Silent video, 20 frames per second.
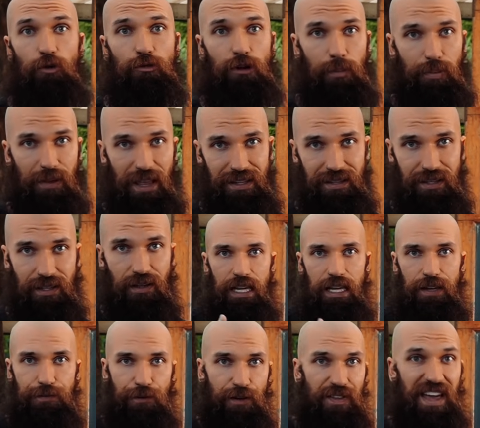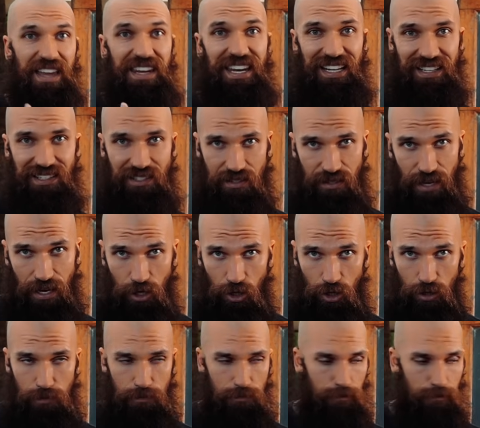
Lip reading: replanting for that next cycle.